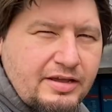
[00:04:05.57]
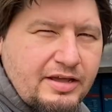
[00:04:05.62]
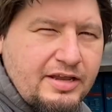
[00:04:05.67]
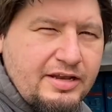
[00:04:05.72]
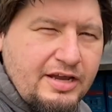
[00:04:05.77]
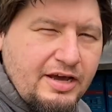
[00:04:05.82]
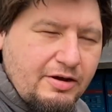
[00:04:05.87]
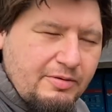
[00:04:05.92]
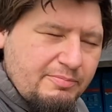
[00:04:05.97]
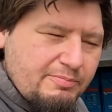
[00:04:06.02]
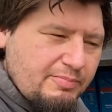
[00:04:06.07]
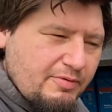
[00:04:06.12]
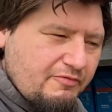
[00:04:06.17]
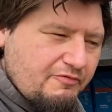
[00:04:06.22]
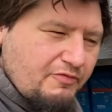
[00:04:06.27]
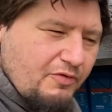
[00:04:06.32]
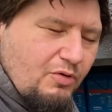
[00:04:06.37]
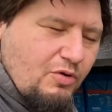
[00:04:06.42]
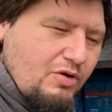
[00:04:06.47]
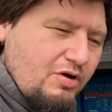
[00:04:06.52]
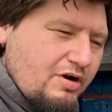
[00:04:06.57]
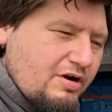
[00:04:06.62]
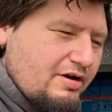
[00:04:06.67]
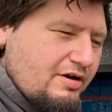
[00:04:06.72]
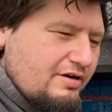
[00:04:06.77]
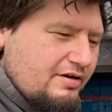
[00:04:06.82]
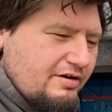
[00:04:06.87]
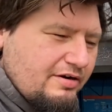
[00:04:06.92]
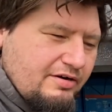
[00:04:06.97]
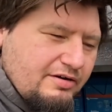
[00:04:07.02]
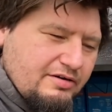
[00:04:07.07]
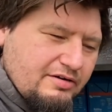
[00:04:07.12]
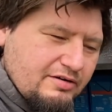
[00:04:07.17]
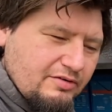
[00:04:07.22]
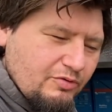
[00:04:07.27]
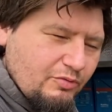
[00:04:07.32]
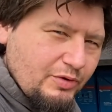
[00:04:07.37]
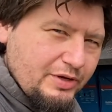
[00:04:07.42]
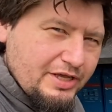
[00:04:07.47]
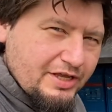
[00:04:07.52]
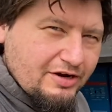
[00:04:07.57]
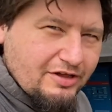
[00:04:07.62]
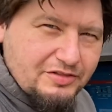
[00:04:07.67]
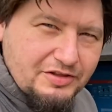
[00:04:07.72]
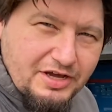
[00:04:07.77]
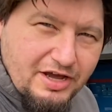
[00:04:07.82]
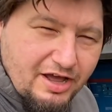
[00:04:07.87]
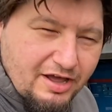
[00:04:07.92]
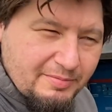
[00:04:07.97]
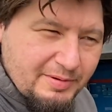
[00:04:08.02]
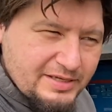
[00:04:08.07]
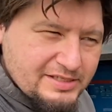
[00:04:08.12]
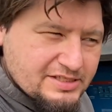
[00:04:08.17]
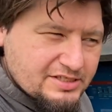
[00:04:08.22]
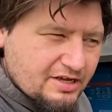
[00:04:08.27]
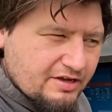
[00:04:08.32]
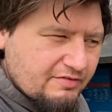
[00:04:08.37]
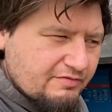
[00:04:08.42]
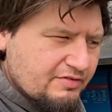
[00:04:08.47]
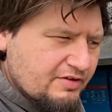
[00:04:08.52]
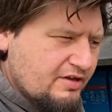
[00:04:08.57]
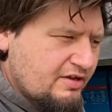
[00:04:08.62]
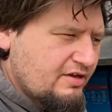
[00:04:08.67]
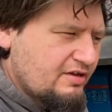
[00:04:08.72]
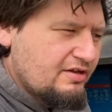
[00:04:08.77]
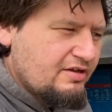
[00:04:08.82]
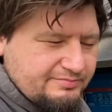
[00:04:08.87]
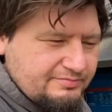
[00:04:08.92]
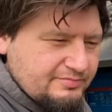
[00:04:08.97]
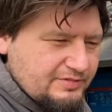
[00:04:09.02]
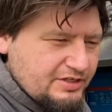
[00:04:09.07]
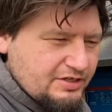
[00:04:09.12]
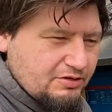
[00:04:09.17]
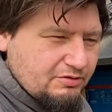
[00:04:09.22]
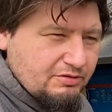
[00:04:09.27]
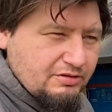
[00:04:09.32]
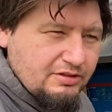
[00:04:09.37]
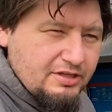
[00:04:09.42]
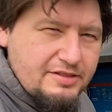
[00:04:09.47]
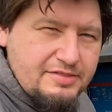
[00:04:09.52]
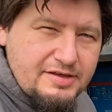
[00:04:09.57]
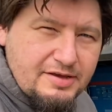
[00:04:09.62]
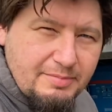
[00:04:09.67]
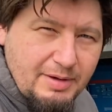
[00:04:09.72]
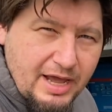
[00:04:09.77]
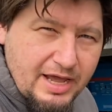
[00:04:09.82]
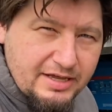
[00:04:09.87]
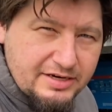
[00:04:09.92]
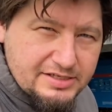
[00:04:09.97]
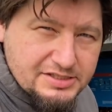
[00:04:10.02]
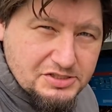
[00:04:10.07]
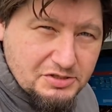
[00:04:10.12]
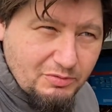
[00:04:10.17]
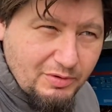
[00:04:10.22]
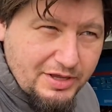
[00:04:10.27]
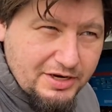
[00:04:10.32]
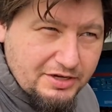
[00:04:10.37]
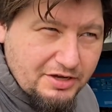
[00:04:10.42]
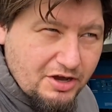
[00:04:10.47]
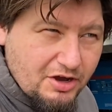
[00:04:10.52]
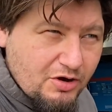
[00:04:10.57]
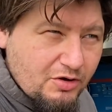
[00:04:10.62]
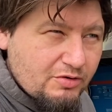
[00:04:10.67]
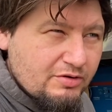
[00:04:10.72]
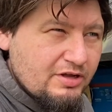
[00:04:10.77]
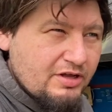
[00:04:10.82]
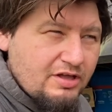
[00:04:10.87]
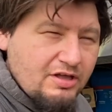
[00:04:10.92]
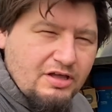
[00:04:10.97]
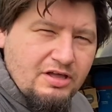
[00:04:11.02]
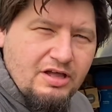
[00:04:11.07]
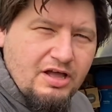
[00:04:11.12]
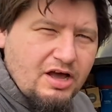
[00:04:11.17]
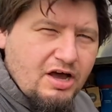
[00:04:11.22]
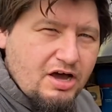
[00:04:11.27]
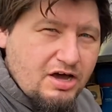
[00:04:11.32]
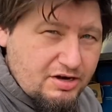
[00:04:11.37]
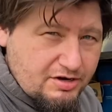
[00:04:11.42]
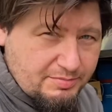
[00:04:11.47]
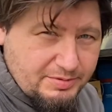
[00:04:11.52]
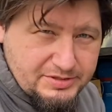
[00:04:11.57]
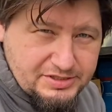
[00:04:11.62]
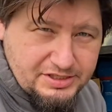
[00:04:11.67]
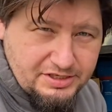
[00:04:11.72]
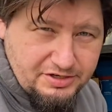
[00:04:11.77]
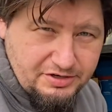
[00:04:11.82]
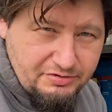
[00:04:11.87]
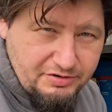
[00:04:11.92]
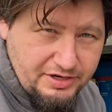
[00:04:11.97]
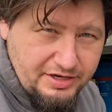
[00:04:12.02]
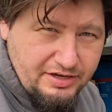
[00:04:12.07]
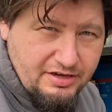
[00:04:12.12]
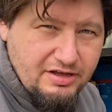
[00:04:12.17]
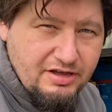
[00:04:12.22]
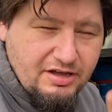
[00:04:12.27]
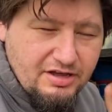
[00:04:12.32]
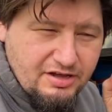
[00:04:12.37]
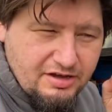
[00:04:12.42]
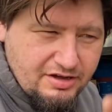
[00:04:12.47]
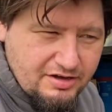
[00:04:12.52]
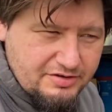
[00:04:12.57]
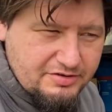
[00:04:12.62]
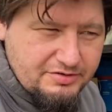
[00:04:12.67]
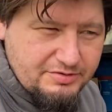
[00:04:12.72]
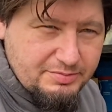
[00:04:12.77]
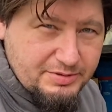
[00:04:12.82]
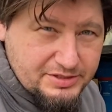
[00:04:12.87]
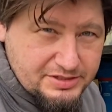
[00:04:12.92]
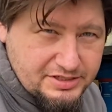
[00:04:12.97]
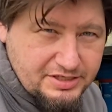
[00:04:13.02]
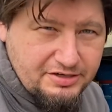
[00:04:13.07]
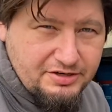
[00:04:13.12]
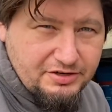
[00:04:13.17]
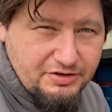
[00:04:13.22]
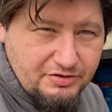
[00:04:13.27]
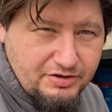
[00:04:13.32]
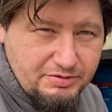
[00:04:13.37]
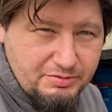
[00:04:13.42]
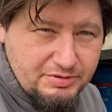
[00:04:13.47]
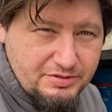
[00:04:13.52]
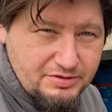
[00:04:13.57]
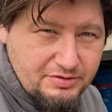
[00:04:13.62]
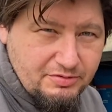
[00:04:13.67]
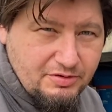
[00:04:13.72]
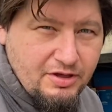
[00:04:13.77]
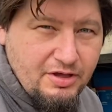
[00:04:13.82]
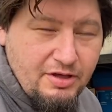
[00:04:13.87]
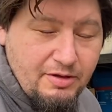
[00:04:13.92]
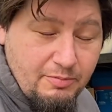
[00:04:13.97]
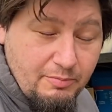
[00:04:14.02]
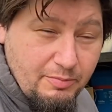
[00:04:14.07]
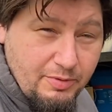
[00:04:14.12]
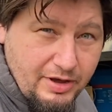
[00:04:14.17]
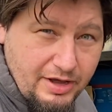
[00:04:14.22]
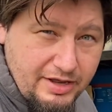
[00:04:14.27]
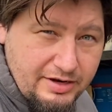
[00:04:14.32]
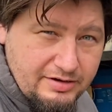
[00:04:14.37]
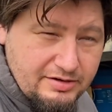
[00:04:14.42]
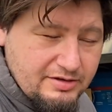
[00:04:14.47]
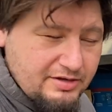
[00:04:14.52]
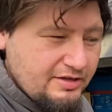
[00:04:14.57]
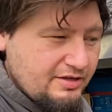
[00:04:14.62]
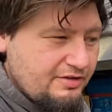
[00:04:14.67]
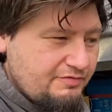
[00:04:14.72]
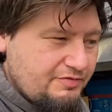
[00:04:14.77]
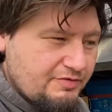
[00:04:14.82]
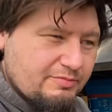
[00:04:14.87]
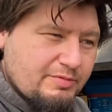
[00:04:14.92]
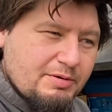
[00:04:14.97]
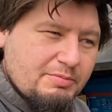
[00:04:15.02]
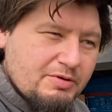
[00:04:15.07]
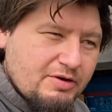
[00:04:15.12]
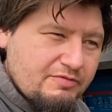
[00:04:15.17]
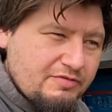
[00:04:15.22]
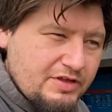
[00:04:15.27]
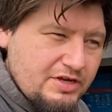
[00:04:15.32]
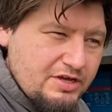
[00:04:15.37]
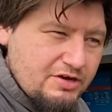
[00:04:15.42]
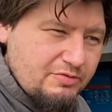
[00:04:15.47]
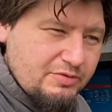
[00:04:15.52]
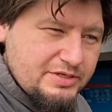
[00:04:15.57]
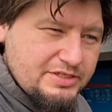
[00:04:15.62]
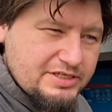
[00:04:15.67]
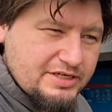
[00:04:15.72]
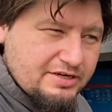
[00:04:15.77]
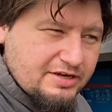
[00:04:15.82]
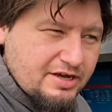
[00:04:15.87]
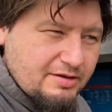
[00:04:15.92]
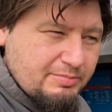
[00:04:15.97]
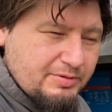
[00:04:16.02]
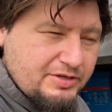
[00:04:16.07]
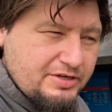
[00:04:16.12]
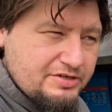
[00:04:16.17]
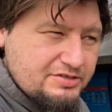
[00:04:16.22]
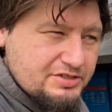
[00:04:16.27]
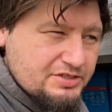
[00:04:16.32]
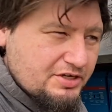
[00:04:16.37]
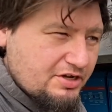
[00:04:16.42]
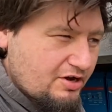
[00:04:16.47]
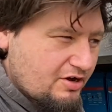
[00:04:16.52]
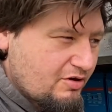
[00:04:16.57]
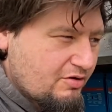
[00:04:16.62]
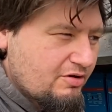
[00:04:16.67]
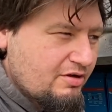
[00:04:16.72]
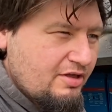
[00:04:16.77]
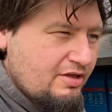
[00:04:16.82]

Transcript: And now, before we get all the comments of, you know, lithium ion is the way to go, 100% agree. 100% agree with you. But if you remember a video we did a couple years ago,